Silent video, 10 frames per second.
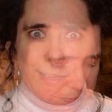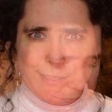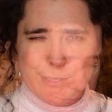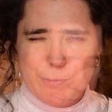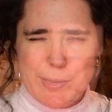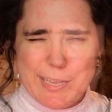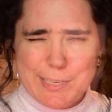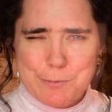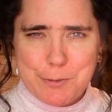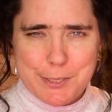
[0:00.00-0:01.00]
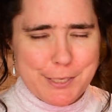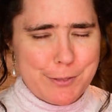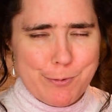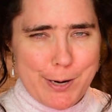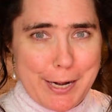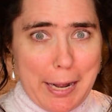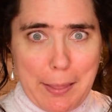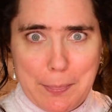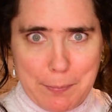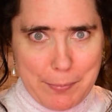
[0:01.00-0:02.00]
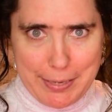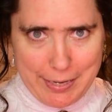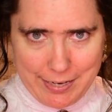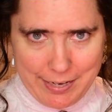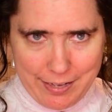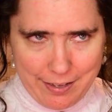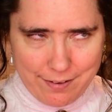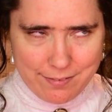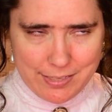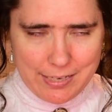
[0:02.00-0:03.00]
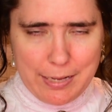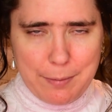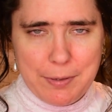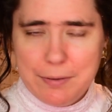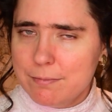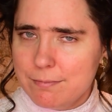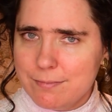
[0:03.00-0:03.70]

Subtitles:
So because we're just right at the beginning of the naming,